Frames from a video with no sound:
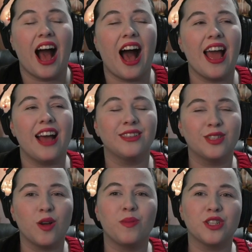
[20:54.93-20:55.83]
I had
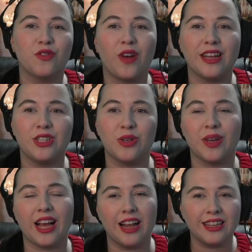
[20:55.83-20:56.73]
so much fun
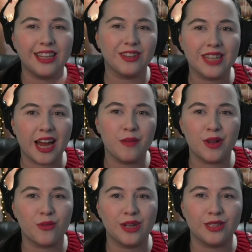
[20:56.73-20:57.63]
doing a little tiny
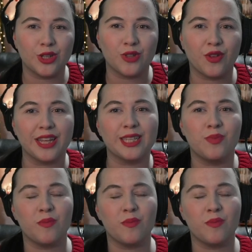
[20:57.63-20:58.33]
bit of research for this,